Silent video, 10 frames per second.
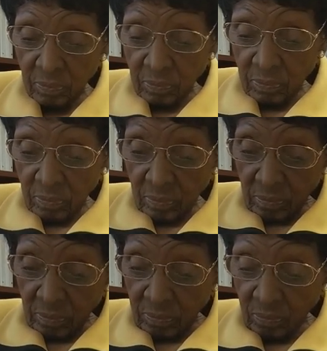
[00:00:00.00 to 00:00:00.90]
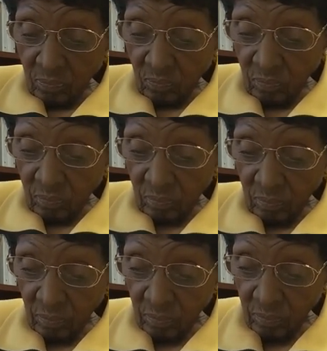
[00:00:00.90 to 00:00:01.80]
to and from Douglas and
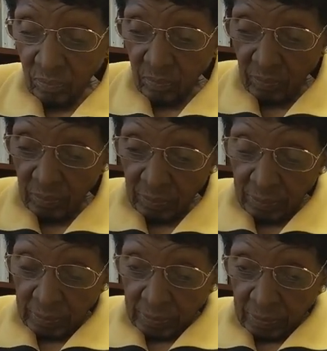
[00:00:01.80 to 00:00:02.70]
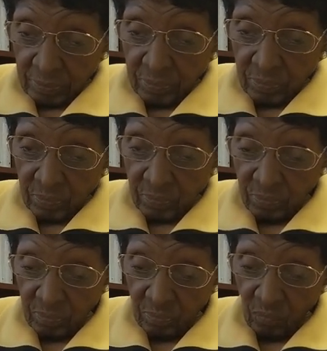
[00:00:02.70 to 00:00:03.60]
doing things at Coppin?